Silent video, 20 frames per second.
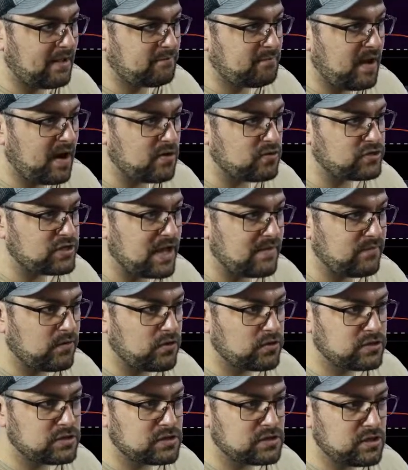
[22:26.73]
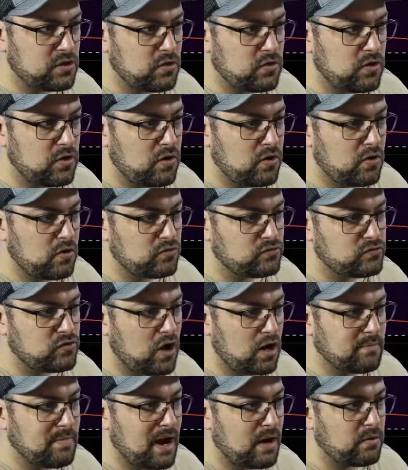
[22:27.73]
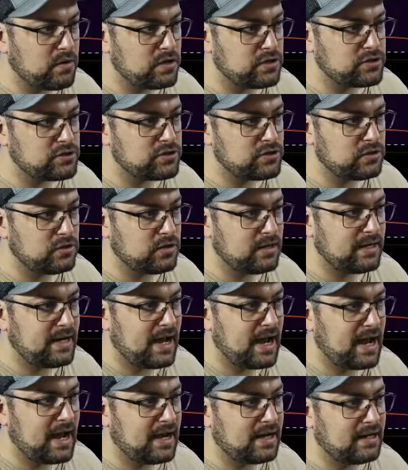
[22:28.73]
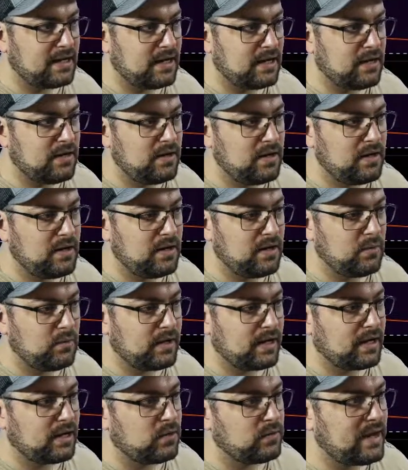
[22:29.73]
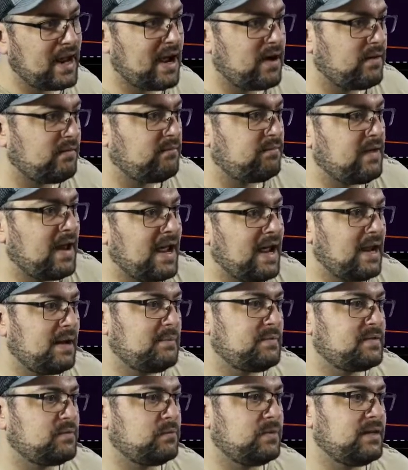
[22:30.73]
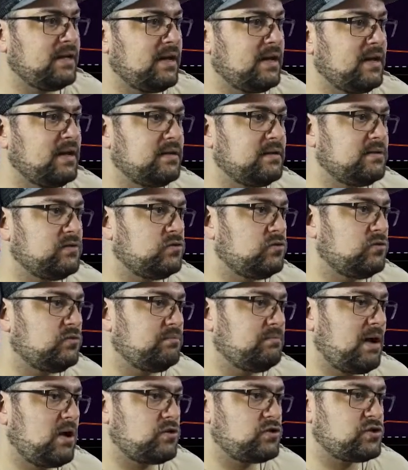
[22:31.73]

bearish divergence. Strong bearish. Look at that. We're going to go down in flames with the bearish